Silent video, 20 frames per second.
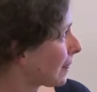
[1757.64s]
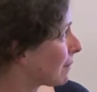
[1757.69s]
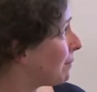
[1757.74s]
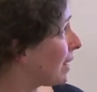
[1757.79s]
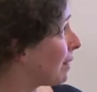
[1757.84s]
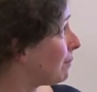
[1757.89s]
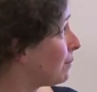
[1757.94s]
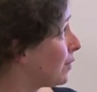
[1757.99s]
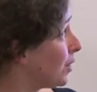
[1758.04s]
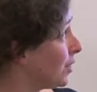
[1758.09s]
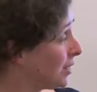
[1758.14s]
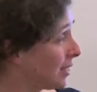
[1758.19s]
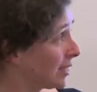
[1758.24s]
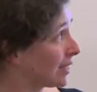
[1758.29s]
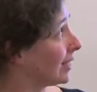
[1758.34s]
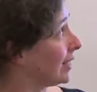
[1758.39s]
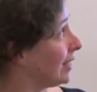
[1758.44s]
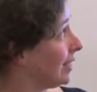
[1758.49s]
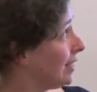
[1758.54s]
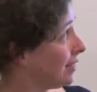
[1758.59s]
But
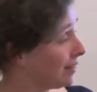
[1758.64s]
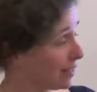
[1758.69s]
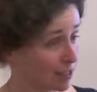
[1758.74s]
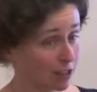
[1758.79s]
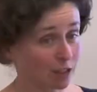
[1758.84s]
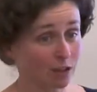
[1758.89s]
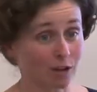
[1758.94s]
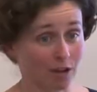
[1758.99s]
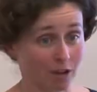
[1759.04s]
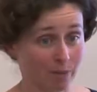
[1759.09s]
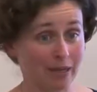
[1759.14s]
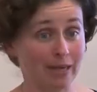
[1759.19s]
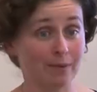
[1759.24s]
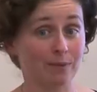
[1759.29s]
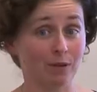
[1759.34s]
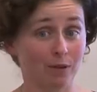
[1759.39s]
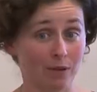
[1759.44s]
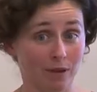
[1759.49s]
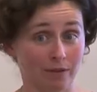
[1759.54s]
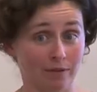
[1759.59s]
mostly, there's a lot of
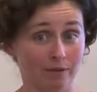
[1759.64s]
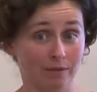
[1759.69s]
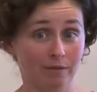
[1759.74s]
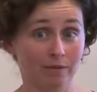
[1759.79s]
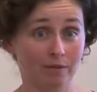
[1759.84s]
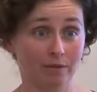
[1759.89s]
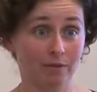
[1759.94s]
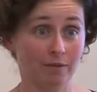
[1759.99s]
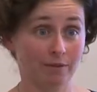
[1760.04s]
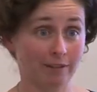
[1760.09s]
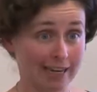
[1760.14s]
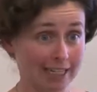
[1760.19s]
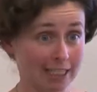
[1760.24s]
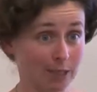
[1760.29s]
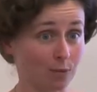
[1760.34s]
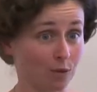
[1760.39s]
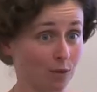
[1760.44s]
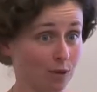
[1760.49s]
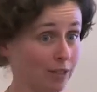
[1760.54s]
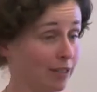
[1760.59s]
people on
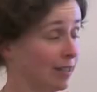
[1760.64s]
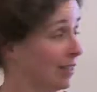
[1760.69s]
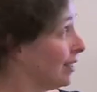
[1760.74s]
Facebook.